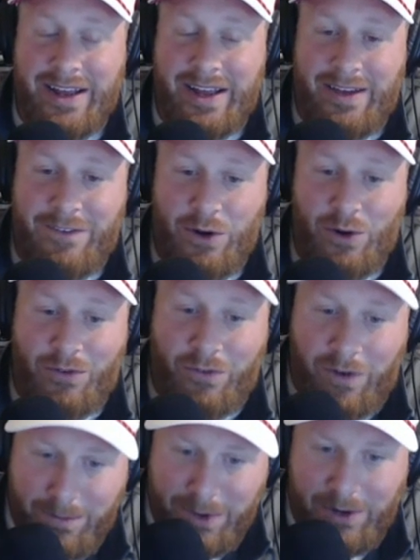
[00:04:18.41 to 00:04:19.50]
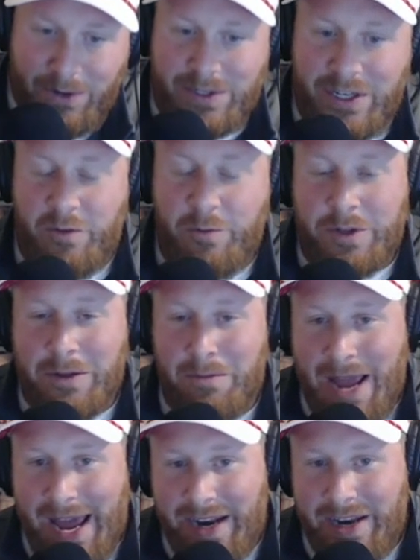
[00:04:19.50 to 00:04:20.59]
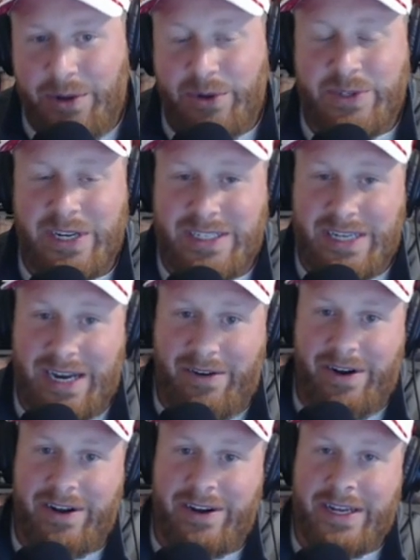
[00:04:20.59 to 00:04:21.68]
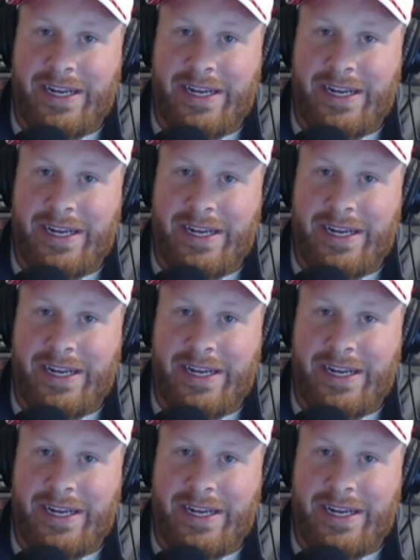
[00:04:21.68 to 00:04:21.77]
if you're from Houston, you've been the man in Houston, etc.,